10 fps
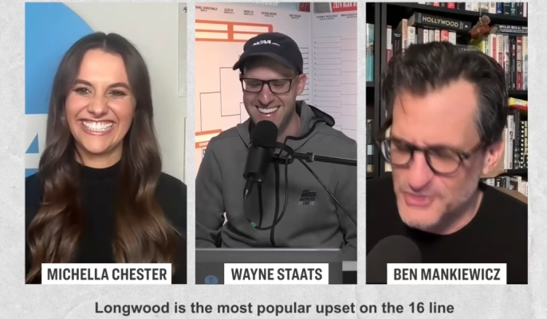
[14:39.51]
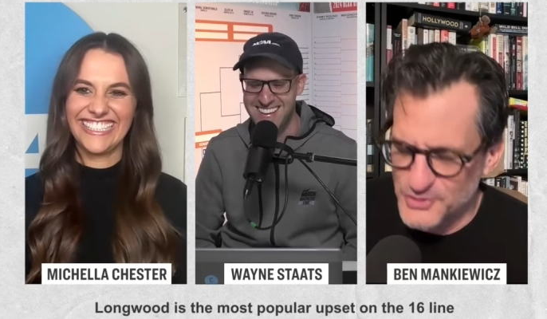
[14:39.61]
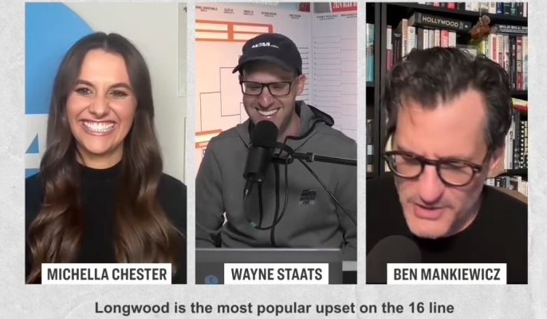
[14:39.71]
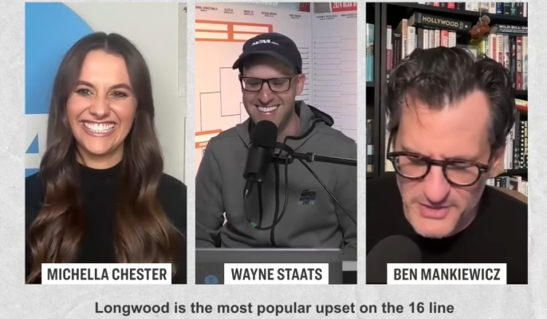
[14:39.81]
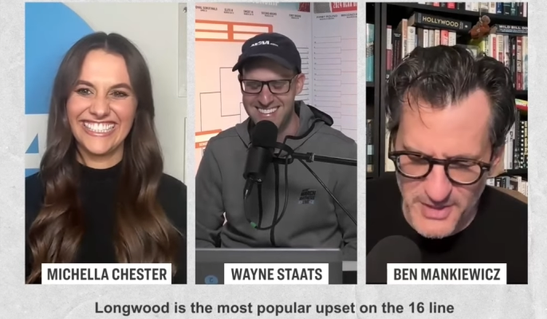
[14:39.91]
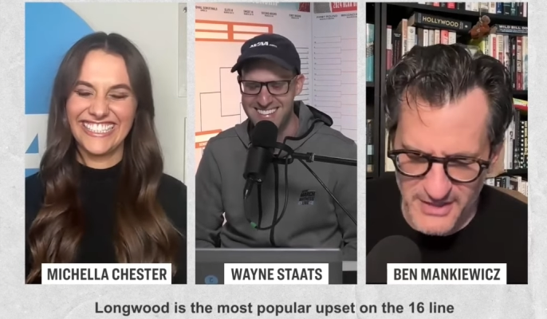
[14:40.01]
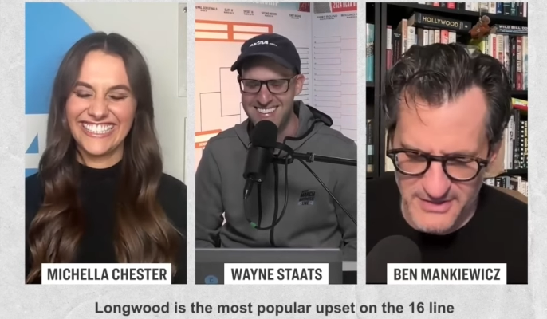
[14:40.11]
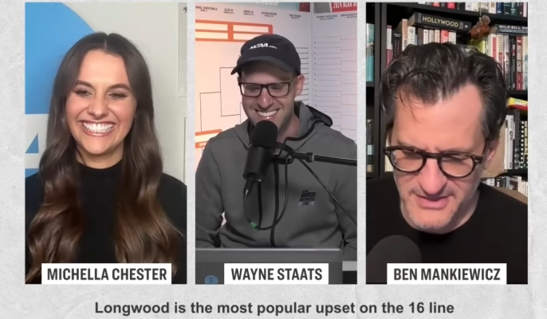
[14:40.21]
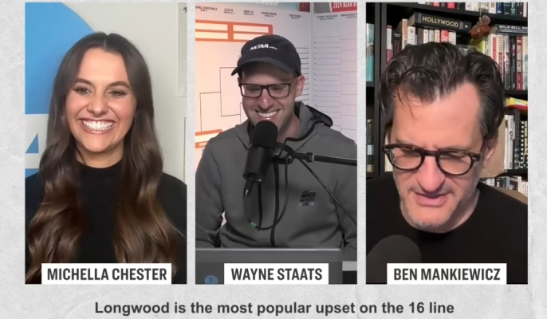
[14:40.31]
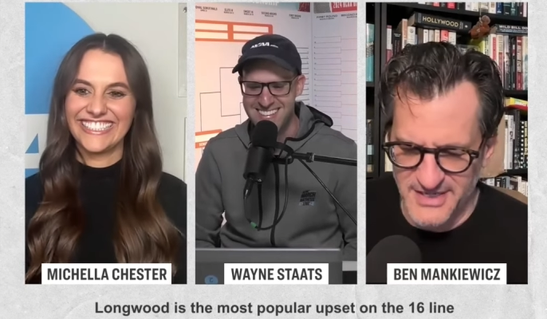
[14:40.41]
Speaker 1: Sweet Smell of
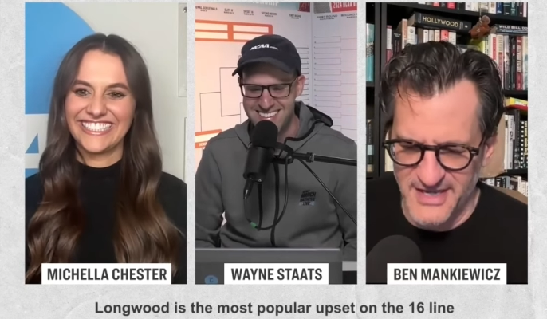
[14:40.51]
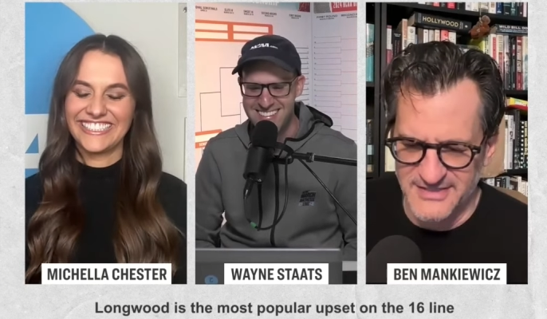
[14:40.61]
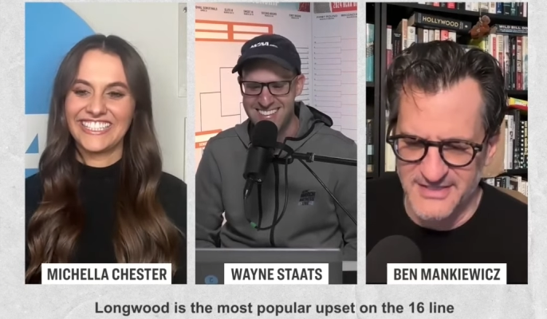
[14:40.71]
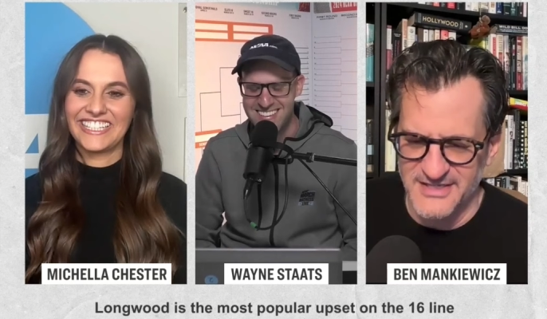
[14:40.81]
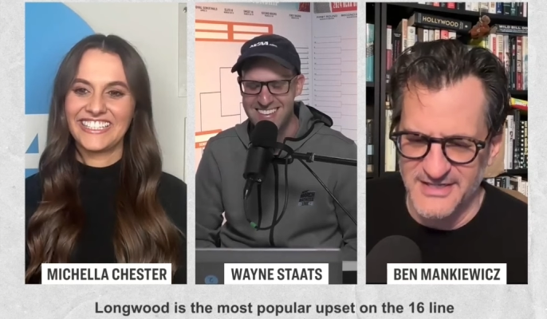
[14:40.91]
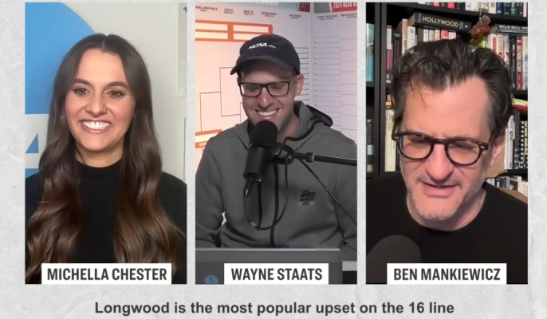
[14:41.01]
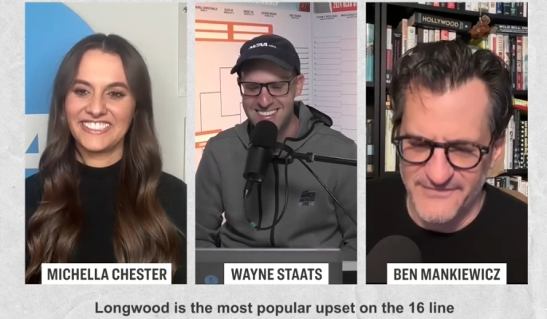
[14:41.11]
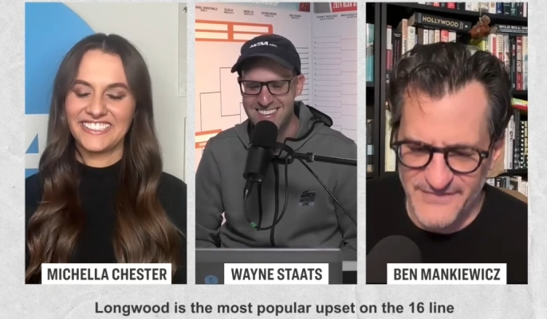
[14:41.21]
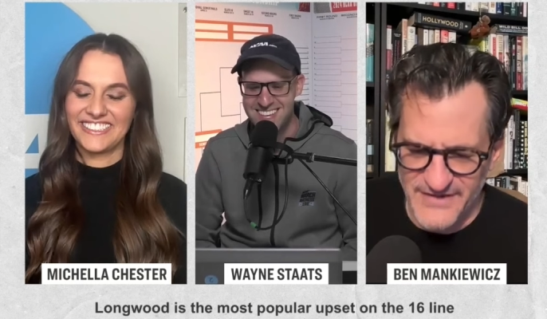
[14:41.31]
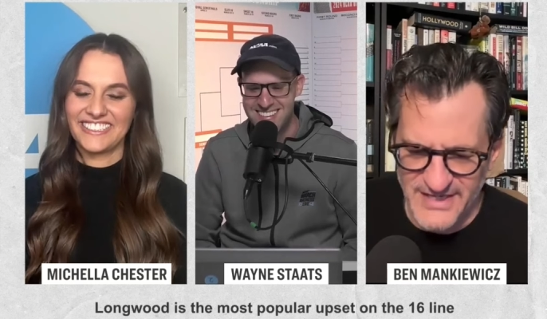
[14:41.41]
Success,
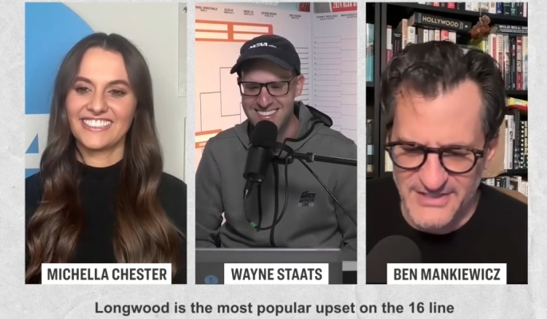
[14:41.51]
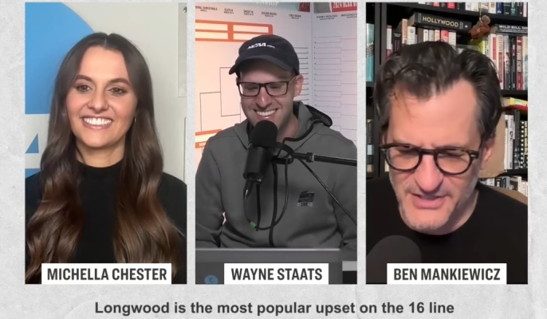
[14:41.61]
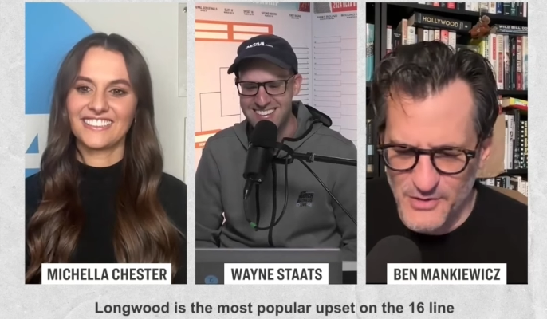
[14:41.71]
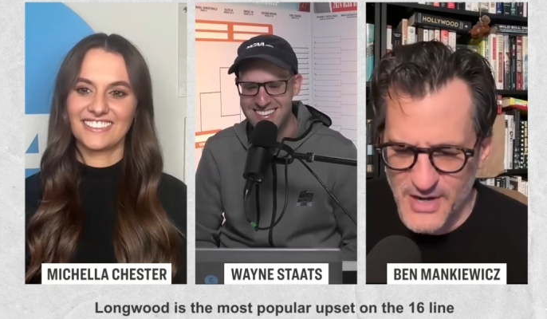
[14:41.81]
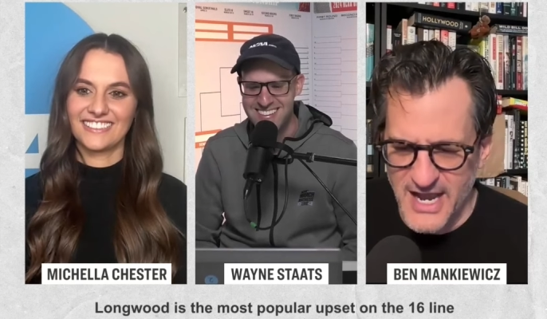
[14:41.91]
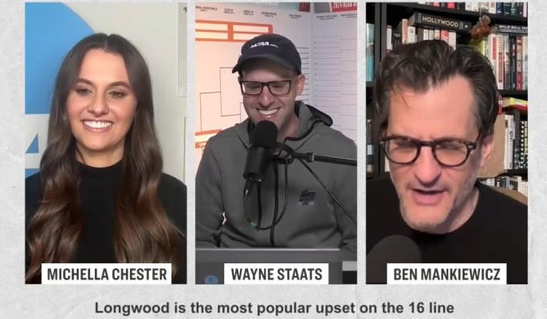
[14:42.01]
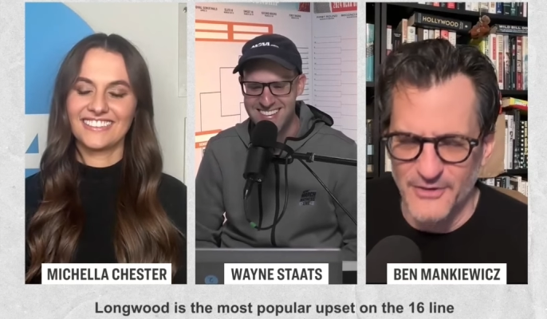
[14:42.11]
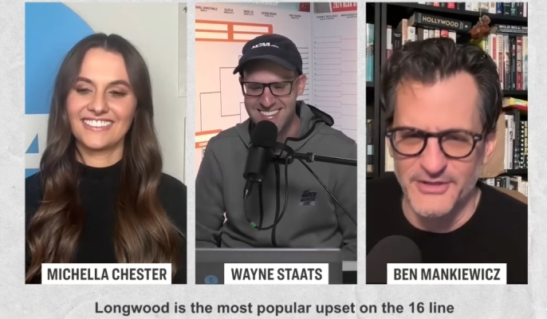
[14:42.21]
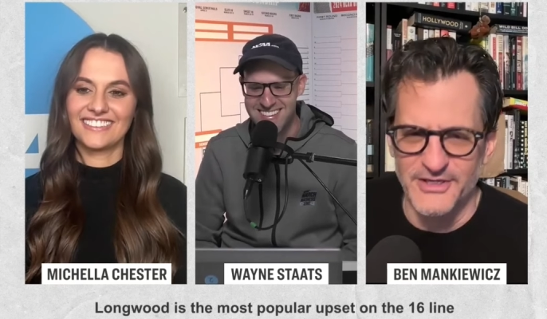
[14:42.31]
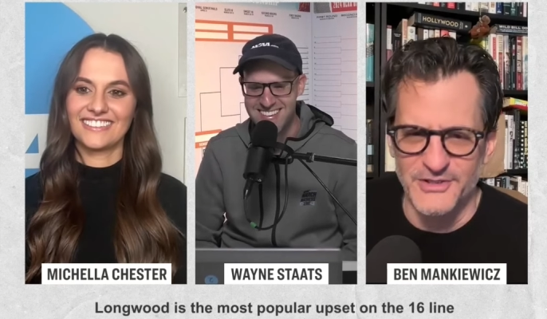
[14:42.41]
face in the crowd
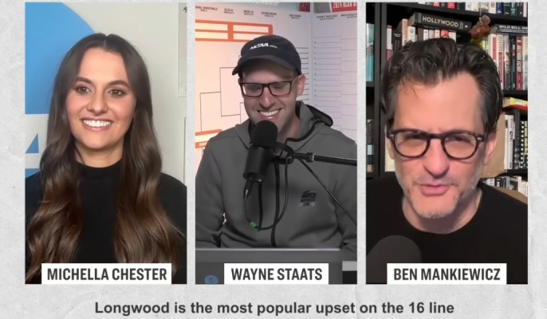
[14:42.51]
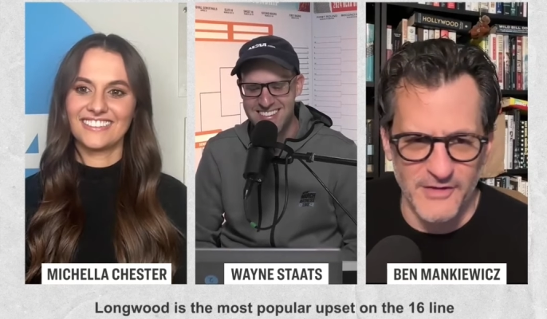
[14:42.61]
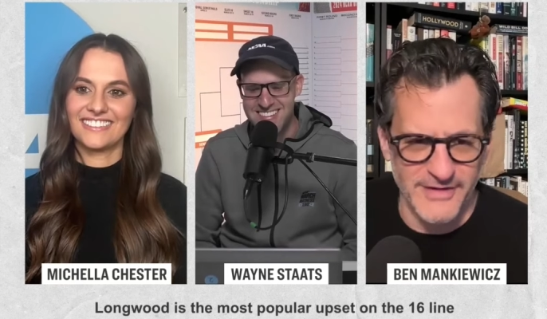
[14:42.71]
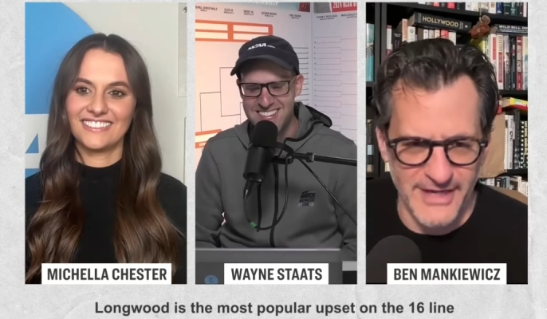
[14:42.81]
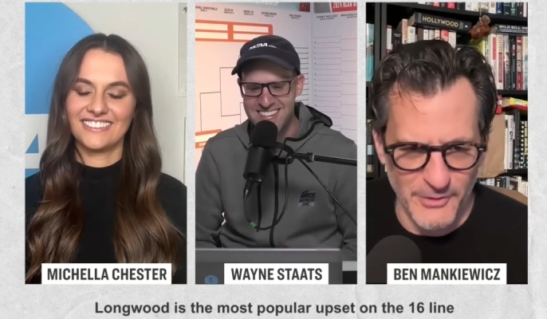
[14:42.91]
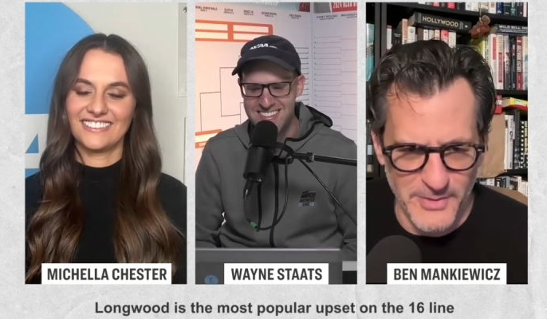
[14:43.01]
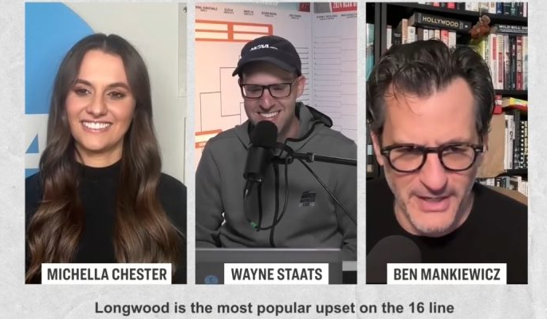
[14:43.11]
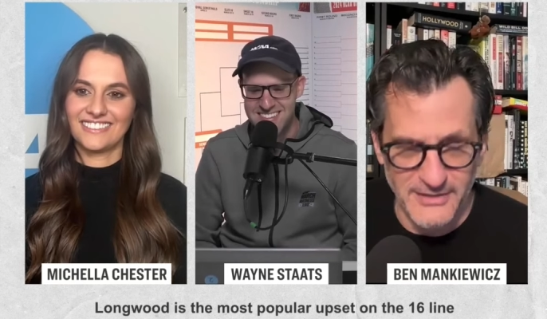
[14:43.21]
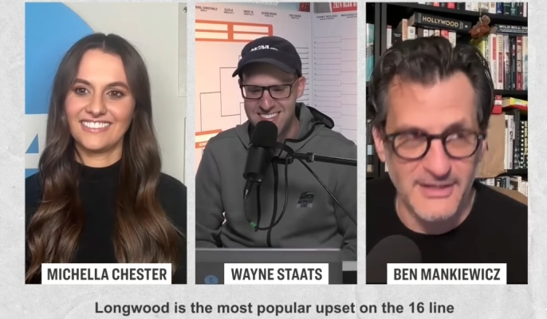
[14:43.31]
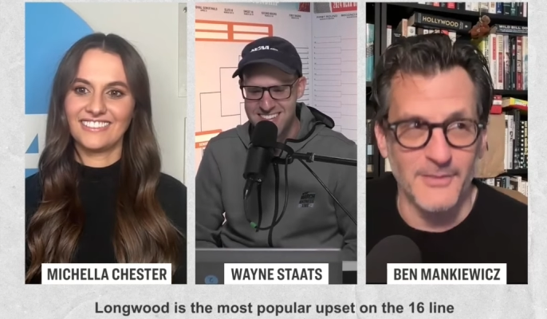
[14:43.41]
and 12 angry men
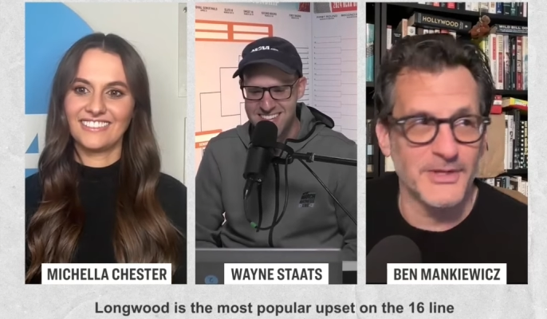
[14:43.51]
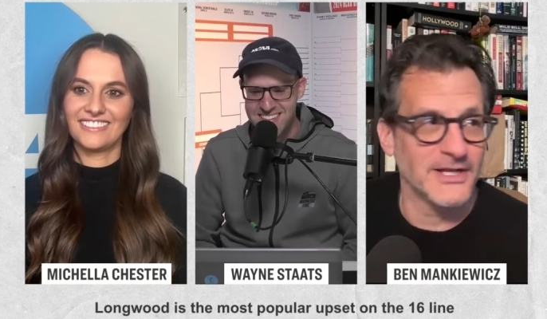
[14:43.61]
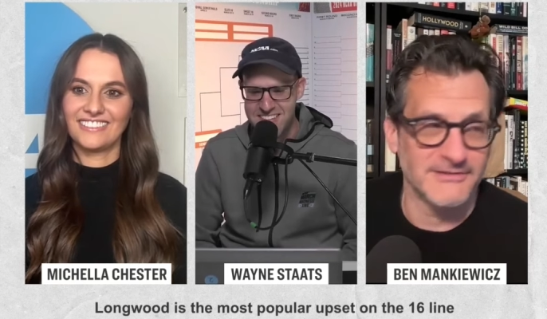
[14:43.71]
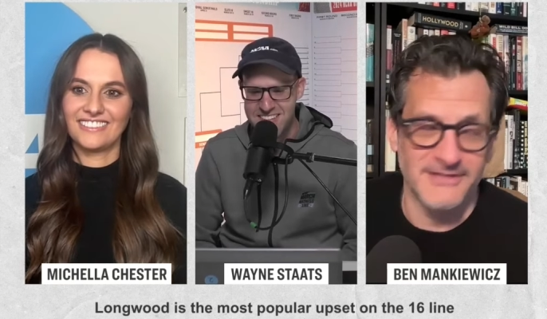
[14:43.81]
and i'll be like